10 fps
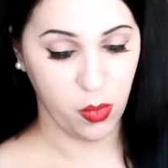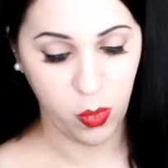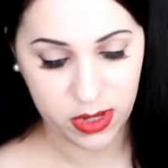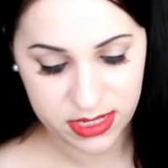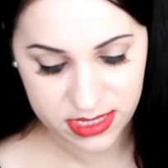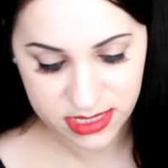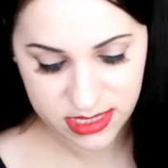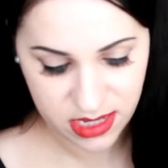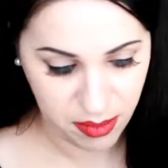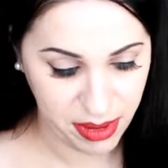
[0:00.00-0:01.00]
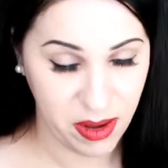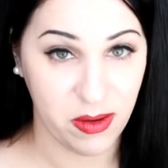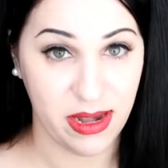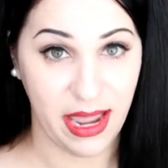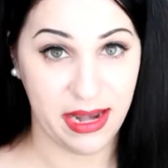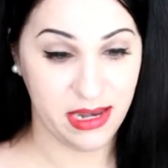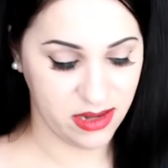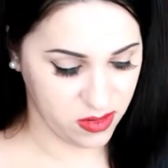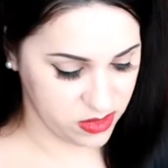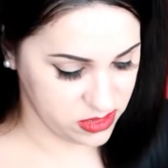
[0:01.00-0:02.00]
was about
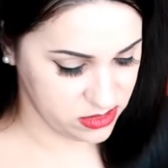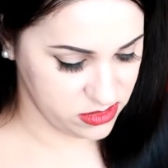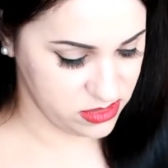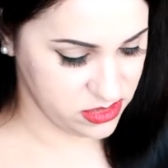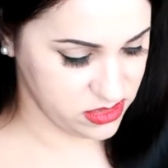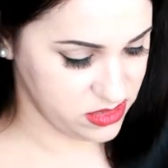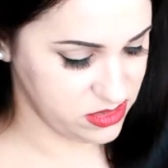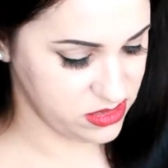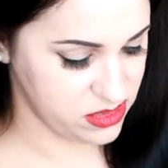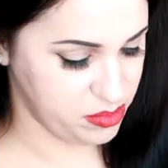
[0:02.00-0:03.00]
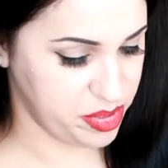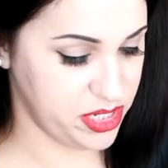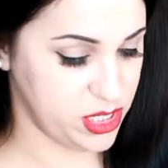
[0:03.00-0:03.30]
$90 but